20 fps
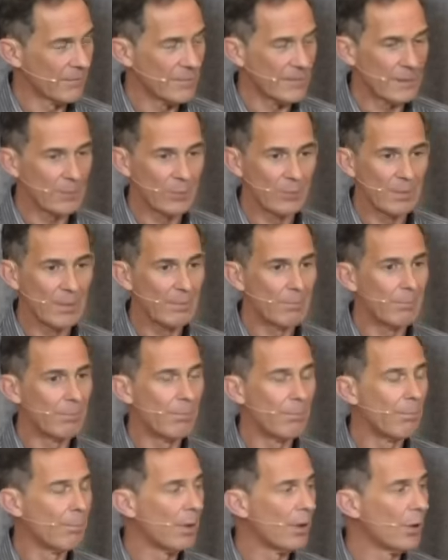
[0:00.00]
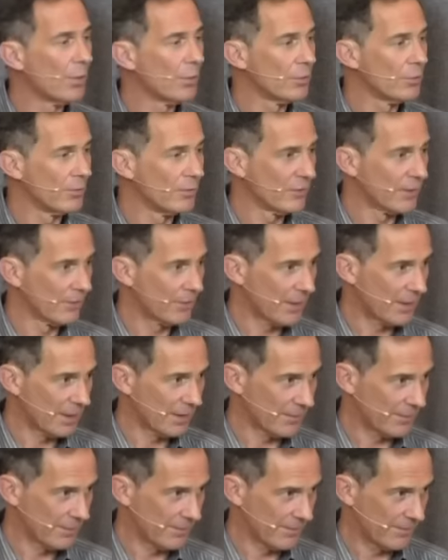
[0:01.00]
They would be poles
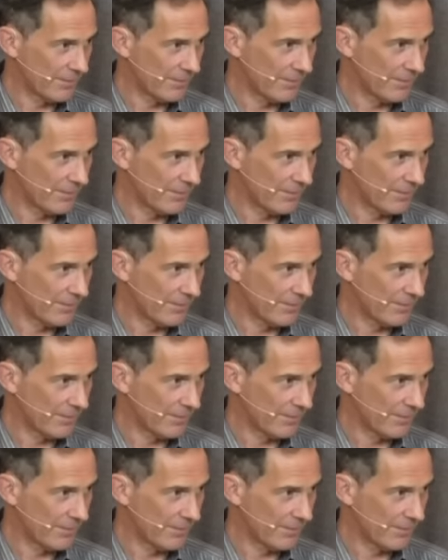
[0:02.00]
apart.